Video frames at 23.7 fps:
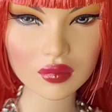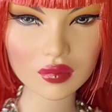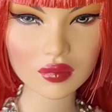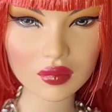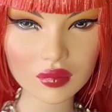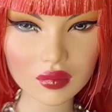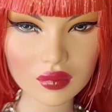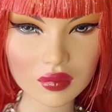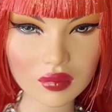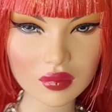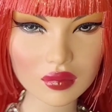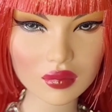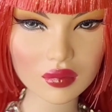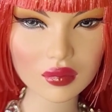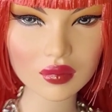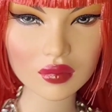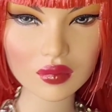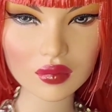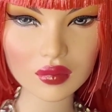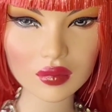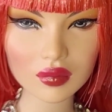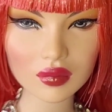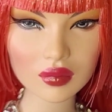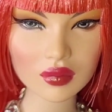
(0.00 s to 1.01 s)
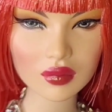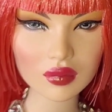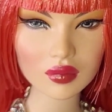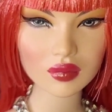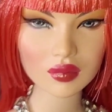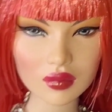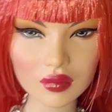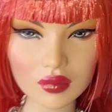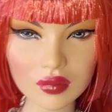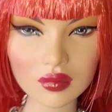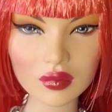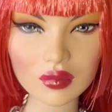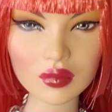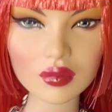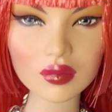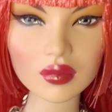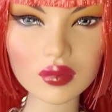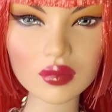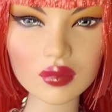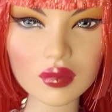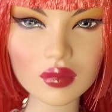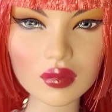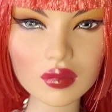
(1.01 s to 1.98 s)
this face, guys,
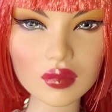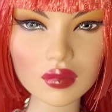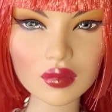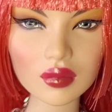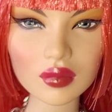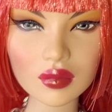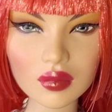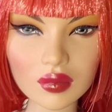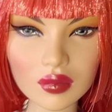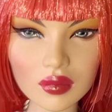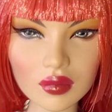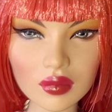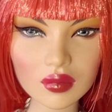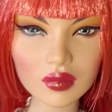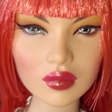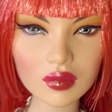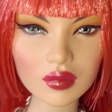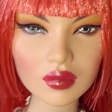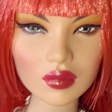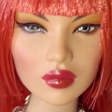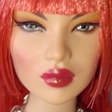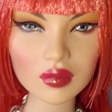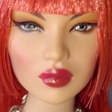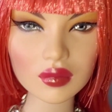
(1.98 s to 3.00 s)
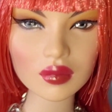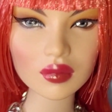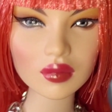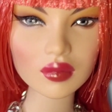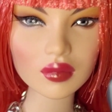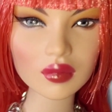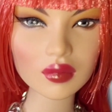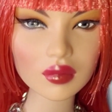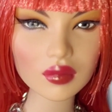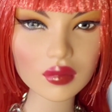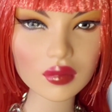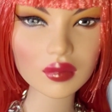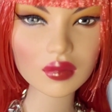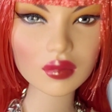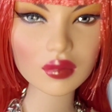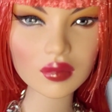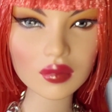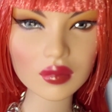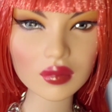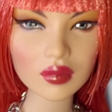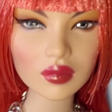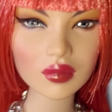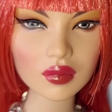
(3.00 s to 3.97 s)
look at it. Look
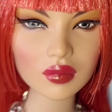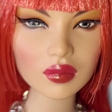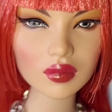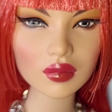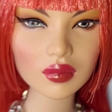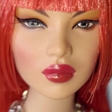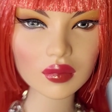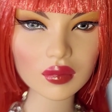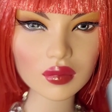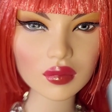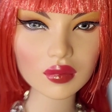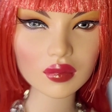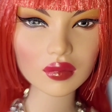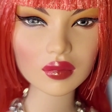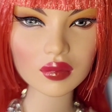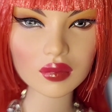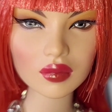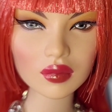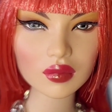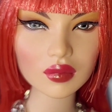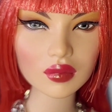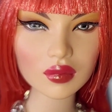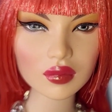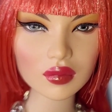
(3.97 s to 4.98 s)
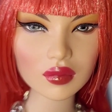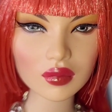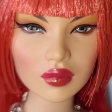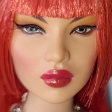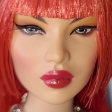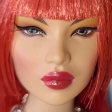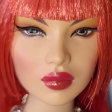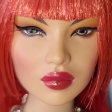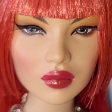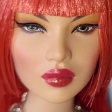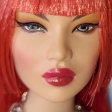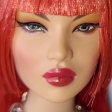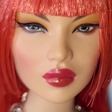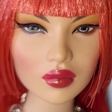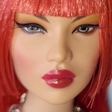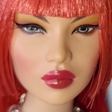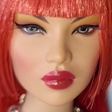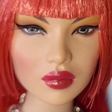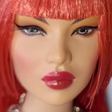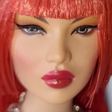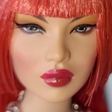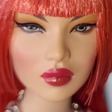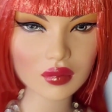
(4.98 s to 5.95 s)
at it.
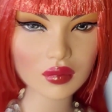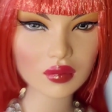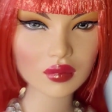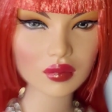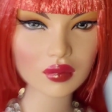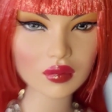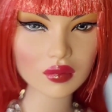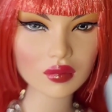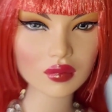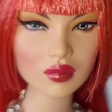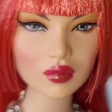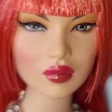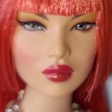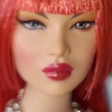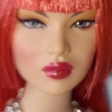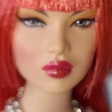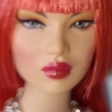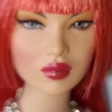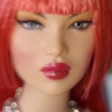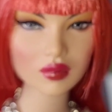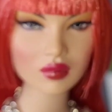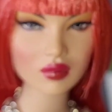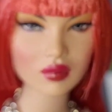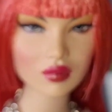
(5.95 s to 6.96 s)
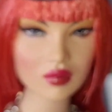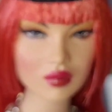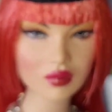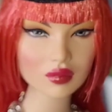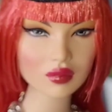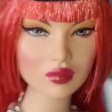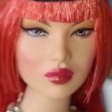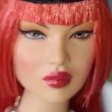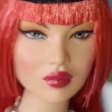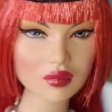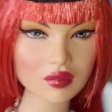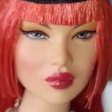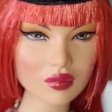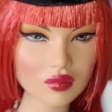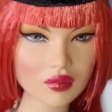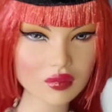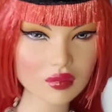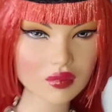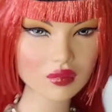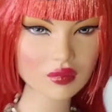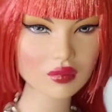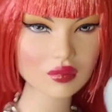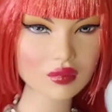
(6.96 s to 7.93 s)
It is stunning. And I also have to
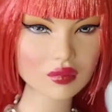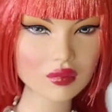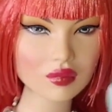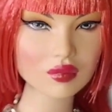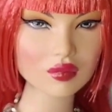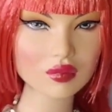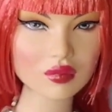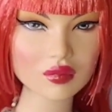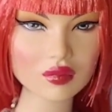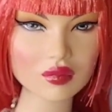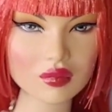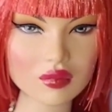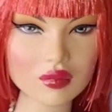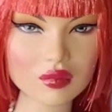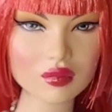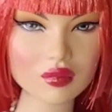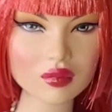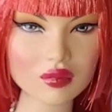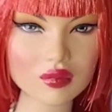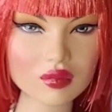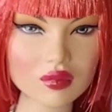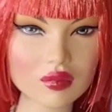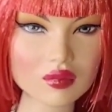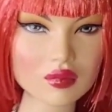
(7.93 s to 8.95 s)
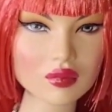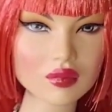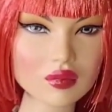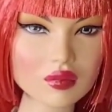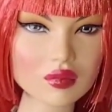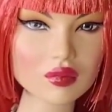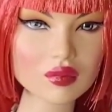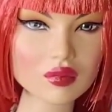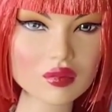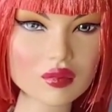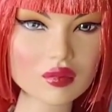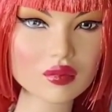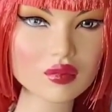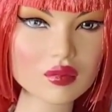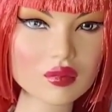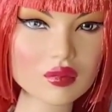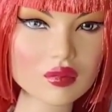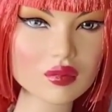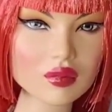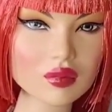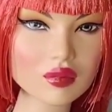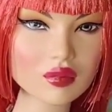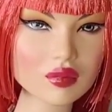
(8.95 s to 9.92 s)
point out and say, and my camera's like
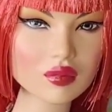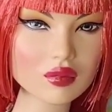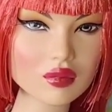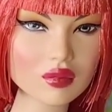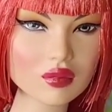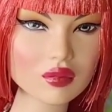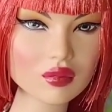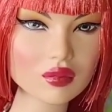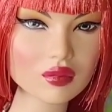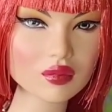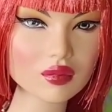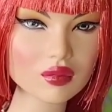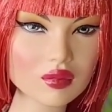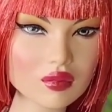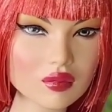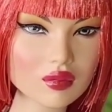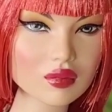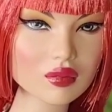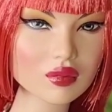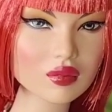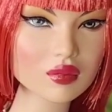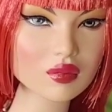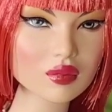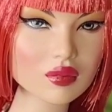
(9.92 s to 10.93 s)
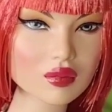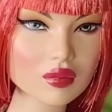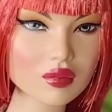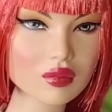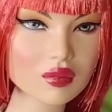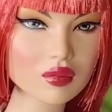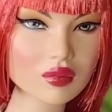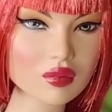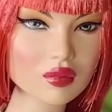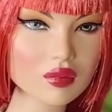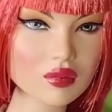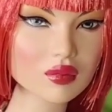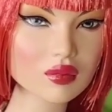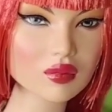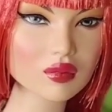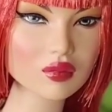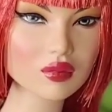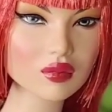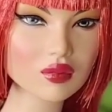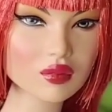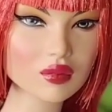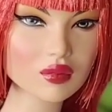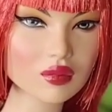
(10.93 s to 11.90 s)
in and out of focus,
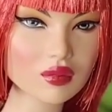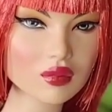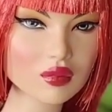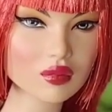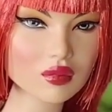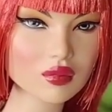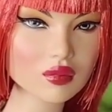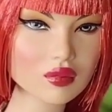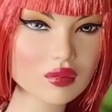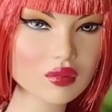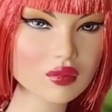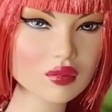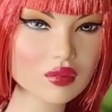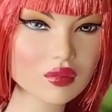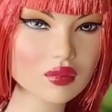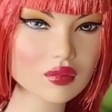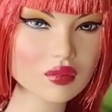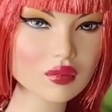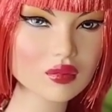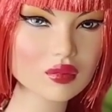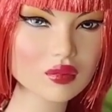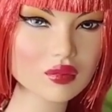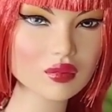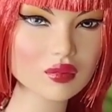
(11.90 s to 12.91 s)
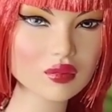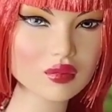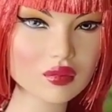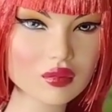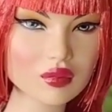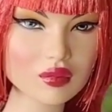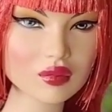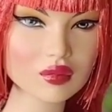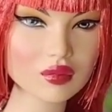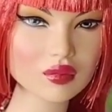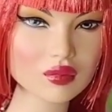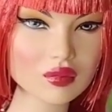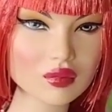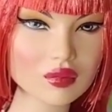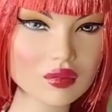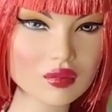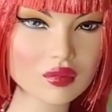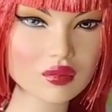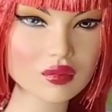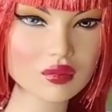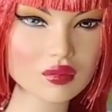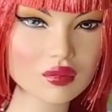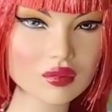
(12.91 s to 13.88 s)
I'm not one for like what I consider to
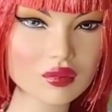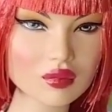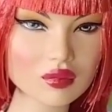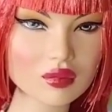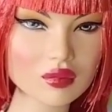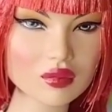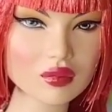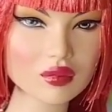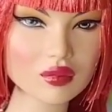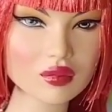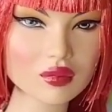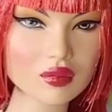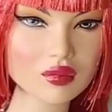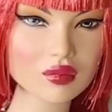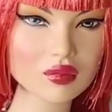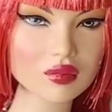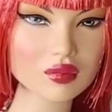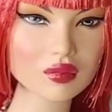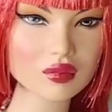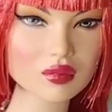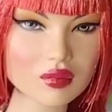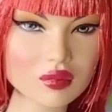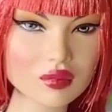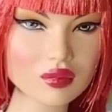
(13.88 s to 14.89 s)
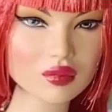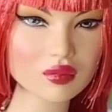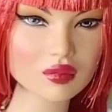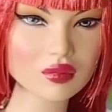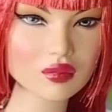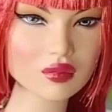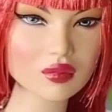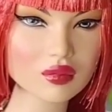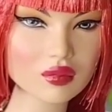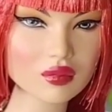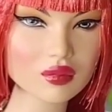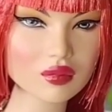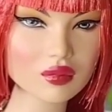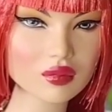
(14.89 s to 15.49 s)
be fantasy hair, and this hair